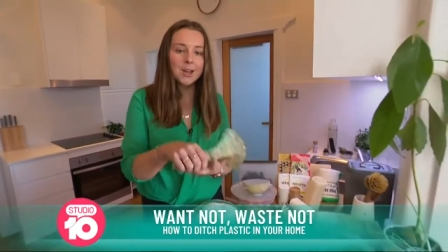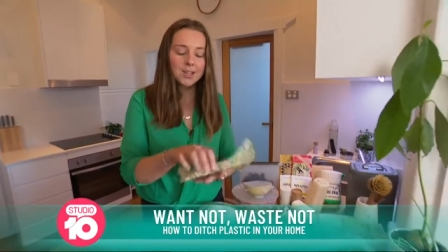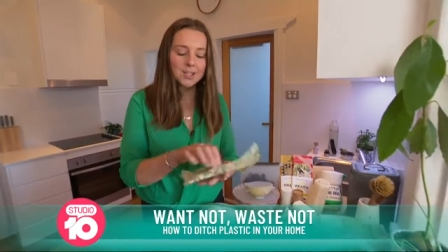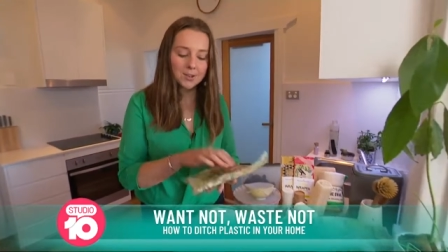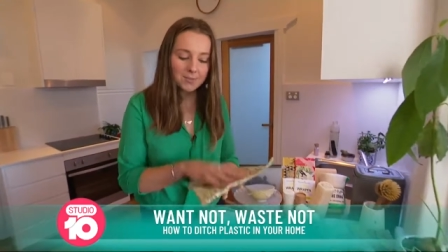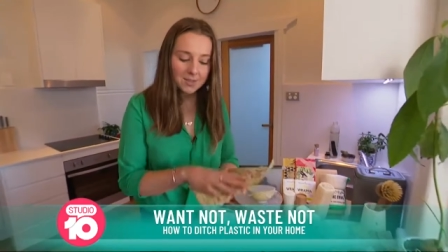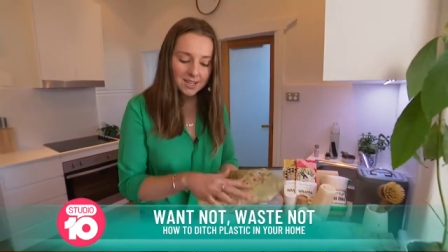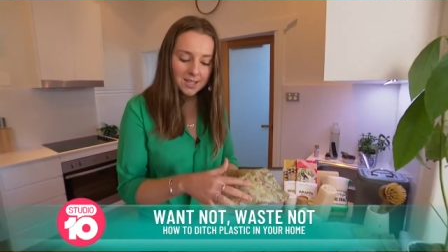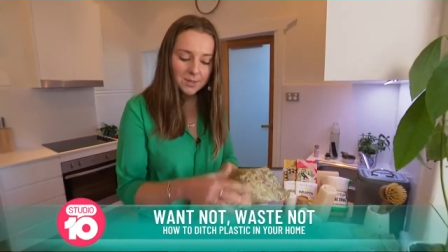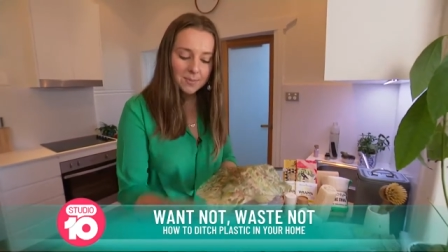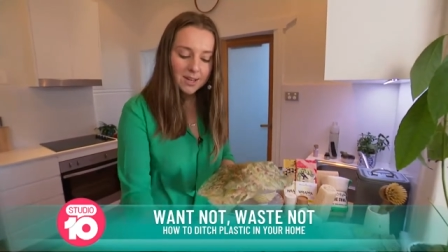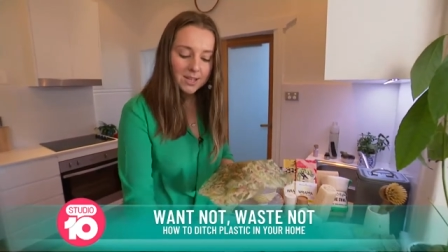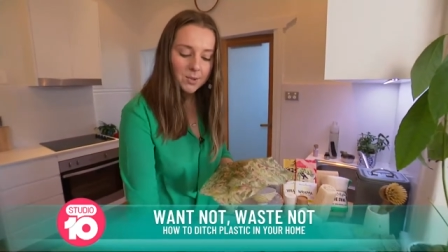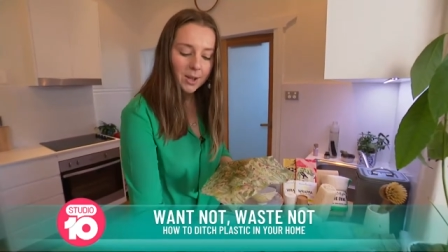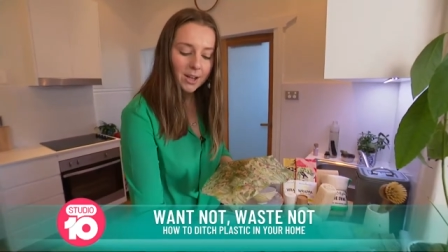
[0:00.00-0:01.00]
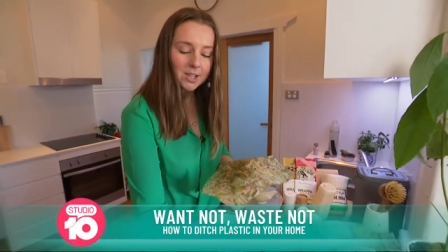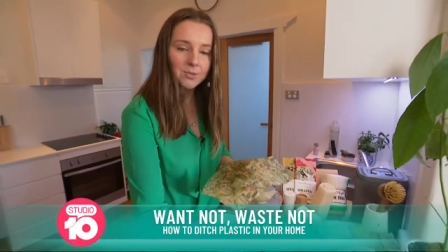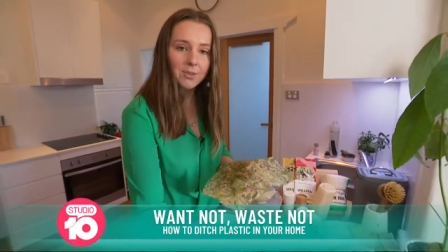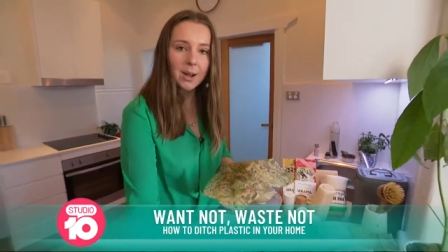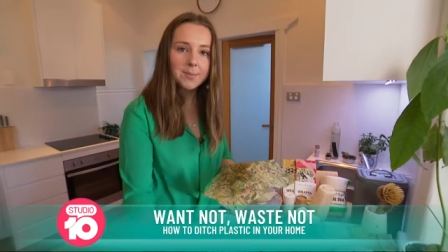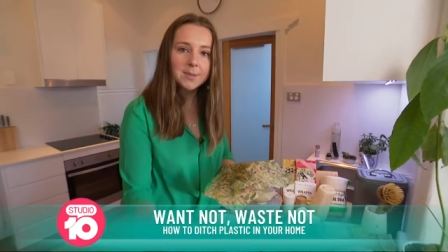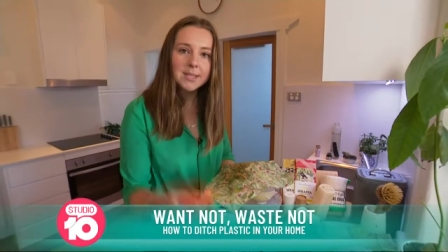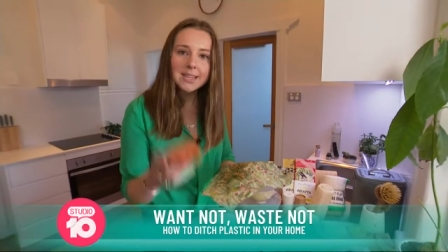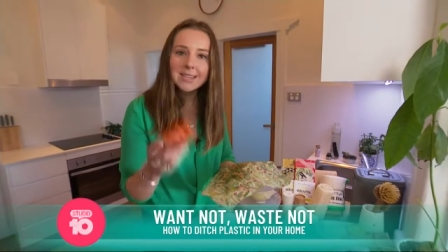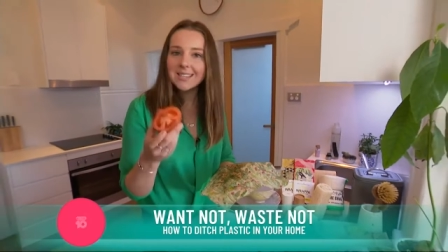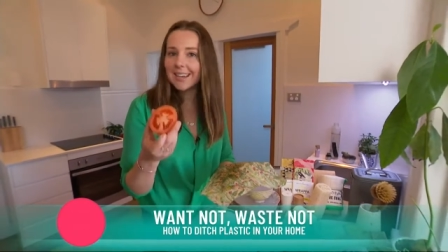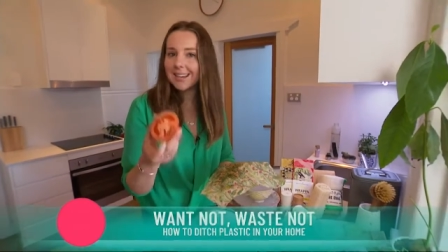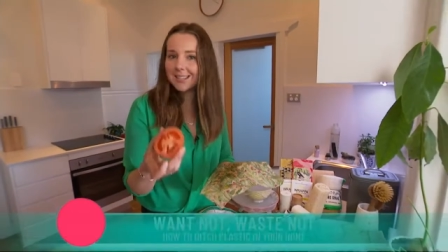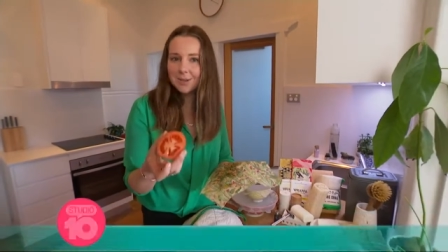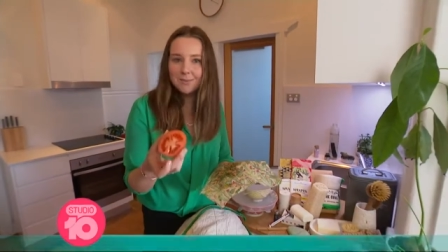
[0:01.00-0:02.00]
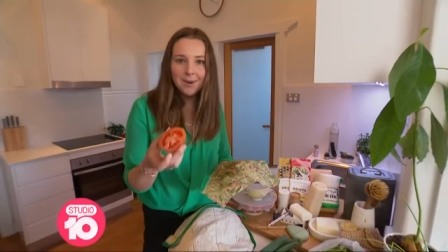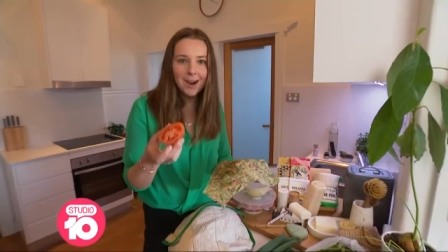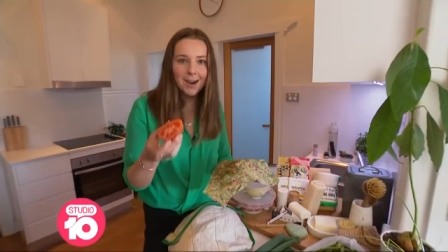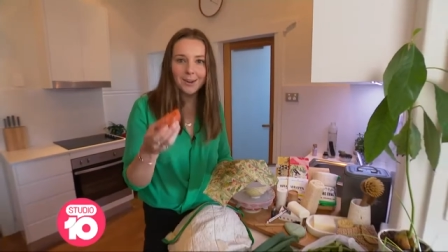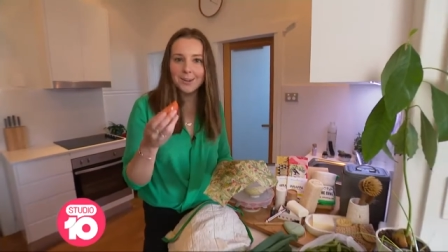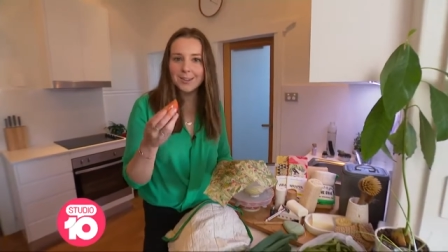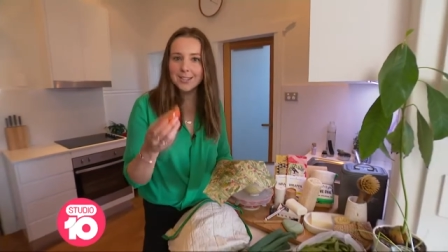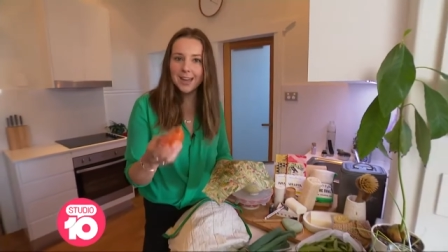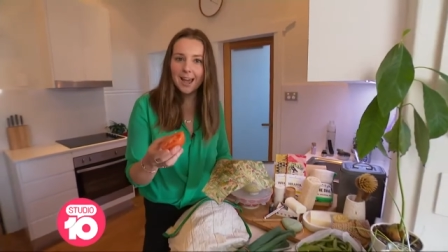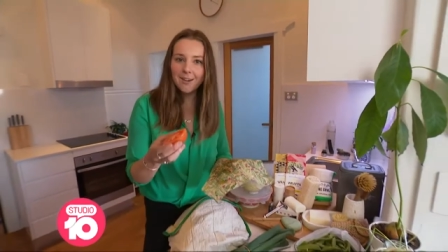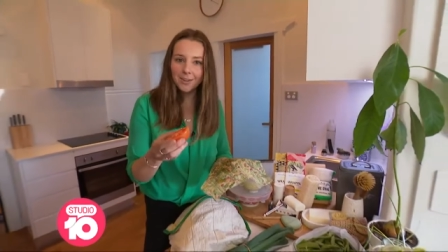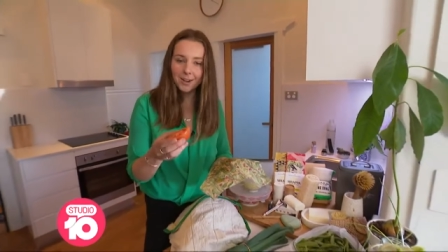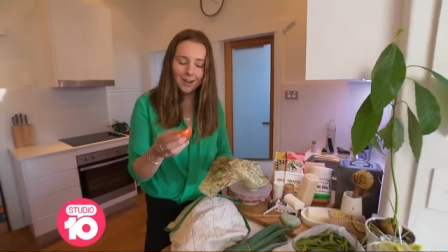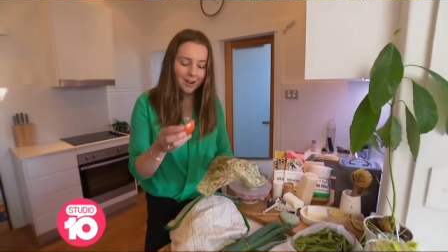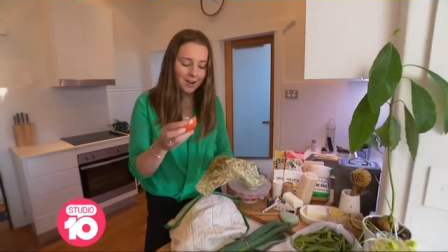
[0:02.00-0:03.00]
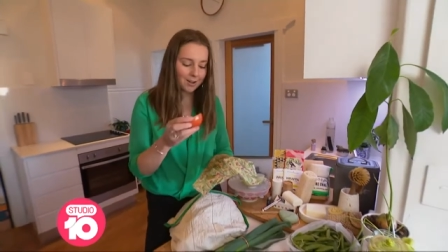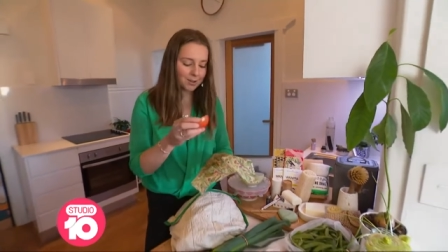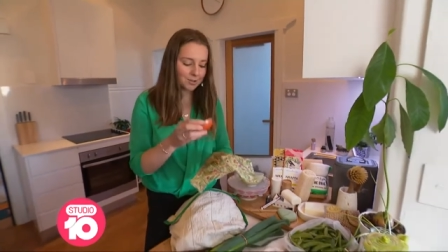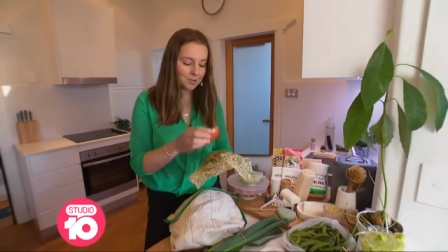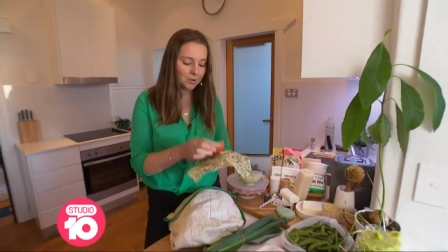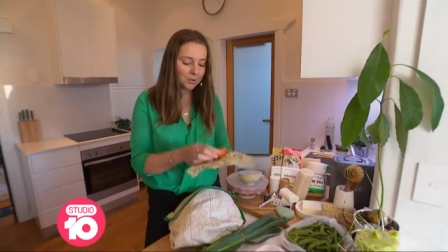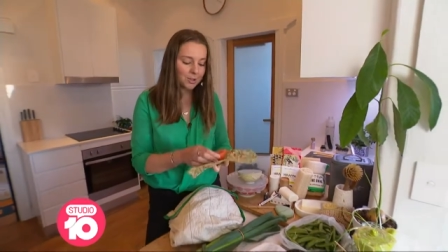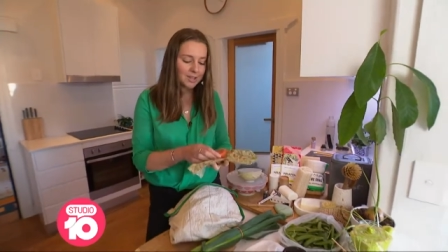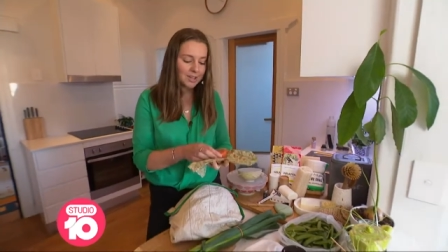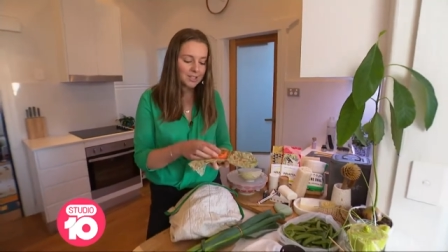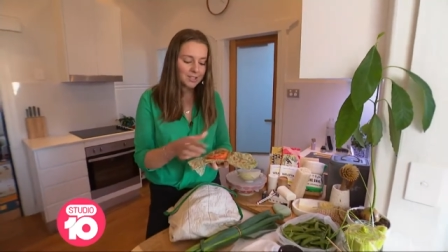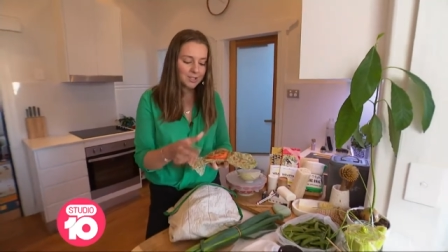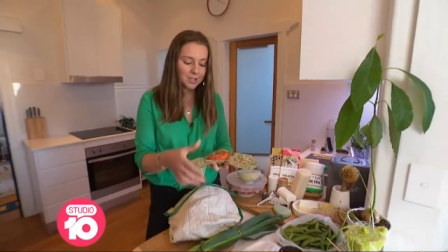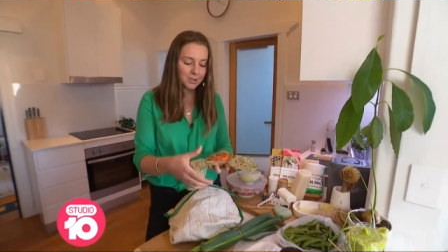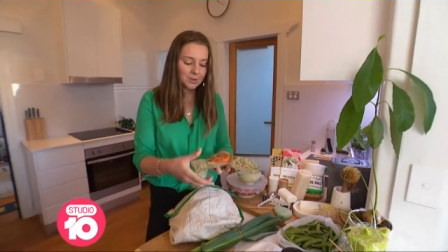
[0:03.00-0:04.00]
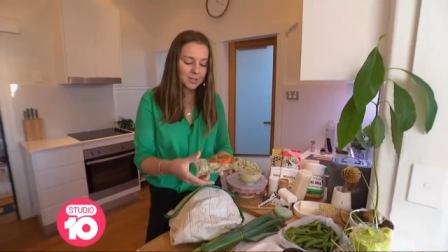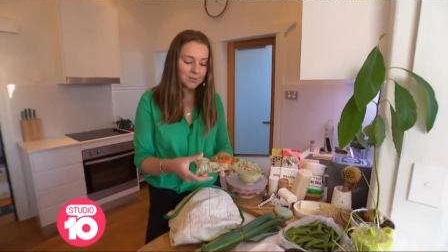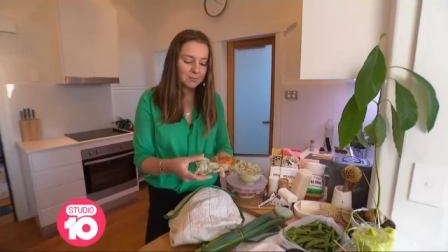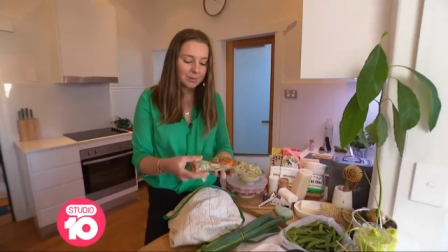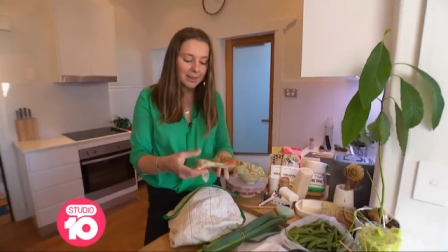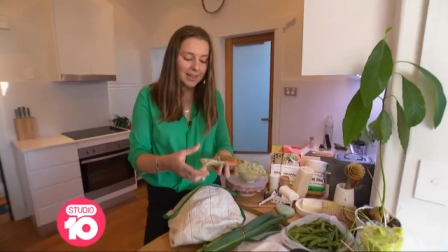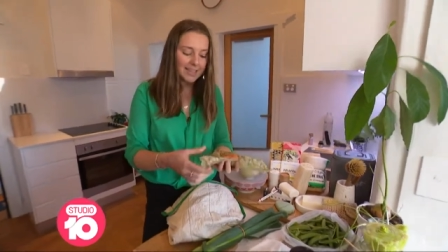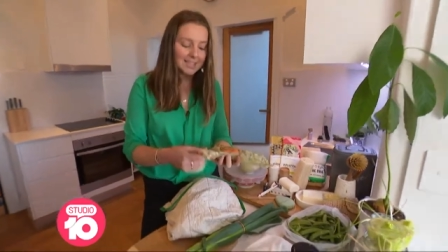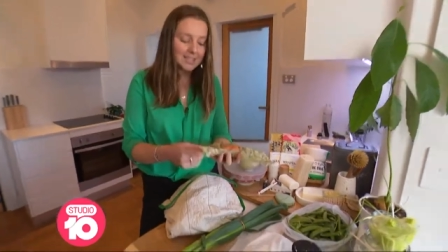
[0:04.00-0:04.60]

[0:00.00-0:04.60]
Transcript: So for these beeswax wraps, things like tomatoes and avocados, all you need to do is place